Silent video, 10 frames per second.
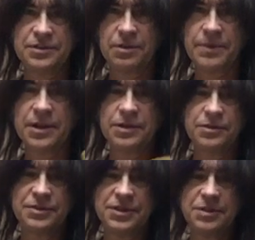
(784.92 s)
So I'm not going to
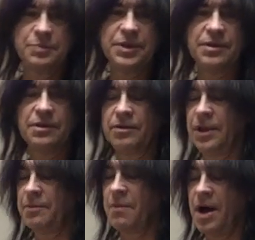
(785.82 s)
use this, but
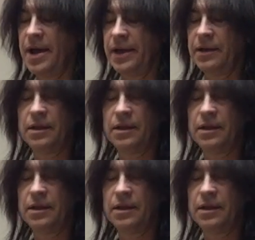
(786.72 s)
in mine,